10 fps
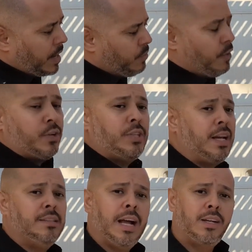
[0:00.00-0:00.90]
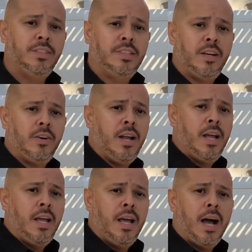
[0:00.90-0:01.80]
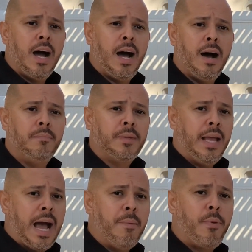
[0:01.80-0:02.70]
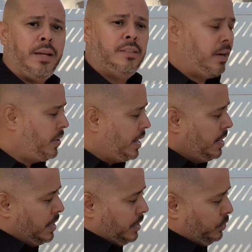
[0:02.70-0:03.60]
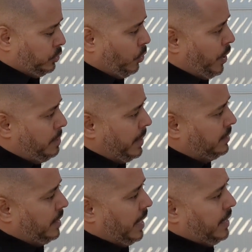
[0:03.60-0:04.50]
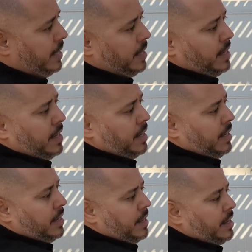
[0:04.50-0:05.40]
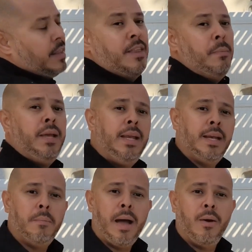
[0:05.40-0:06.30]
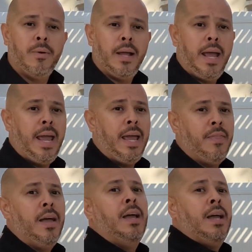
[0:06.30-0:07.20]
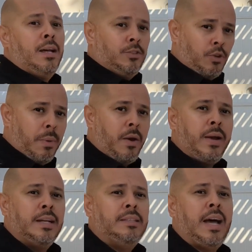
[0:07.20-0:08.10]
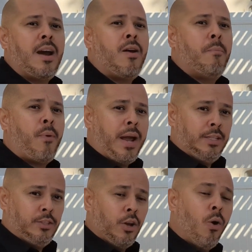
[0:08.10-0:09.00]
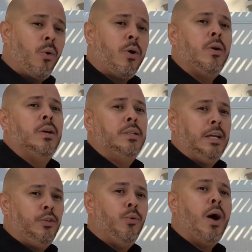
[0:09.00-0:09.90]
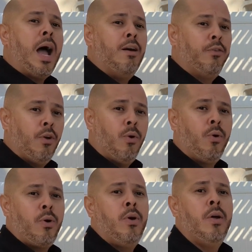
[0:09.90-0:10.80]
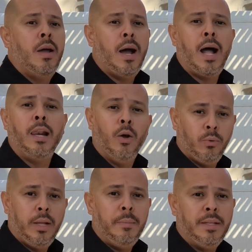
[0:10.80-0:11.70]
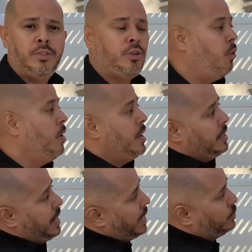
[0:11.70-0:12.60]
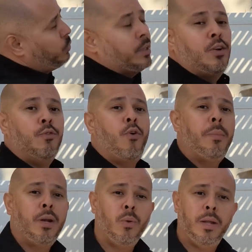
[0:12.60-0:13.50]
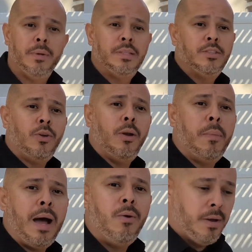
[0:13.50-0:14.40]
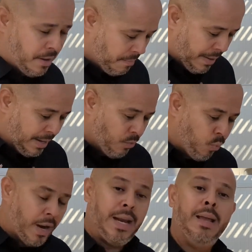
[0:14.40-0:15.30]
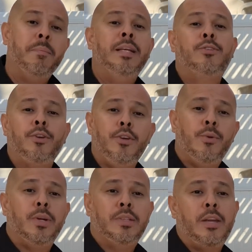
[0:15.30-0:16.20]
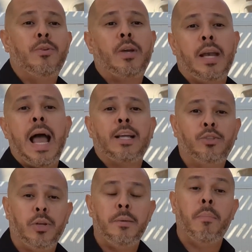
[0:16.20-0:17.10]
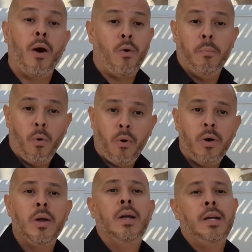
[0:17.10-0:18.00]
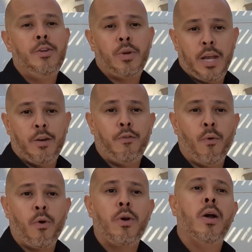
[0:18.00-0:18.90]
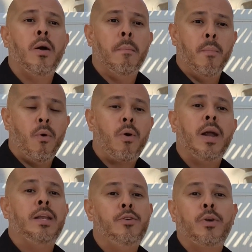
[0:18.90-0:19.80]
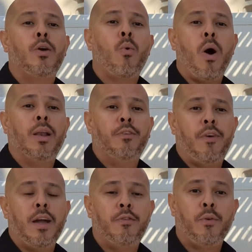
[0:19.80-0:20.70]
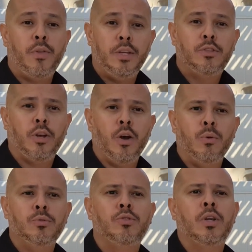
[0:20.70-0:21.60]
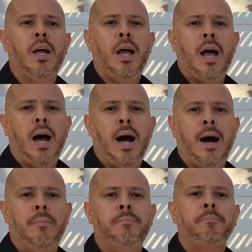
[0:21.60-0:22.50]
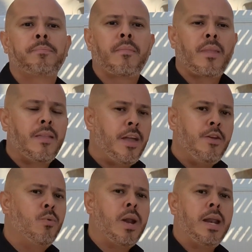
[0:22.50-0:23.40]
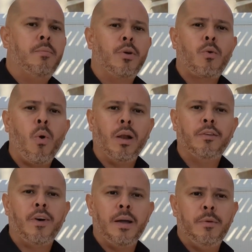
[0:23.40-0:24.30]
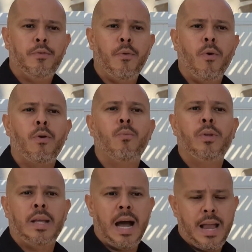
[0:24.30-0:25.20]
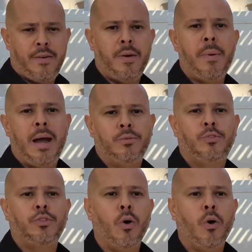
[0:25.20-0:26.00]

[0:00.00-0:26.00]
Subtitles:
Riverside is not considered a high-priced area, so they maintain the median amount. And some areas that are priced lower, they do have lower loan limits. So that is what conforming loan limits is all about. But what it means to you is that you can actually borrow more, you can afford more, and you can qualify for these loans that you were not able to qualify before with the higher amounts.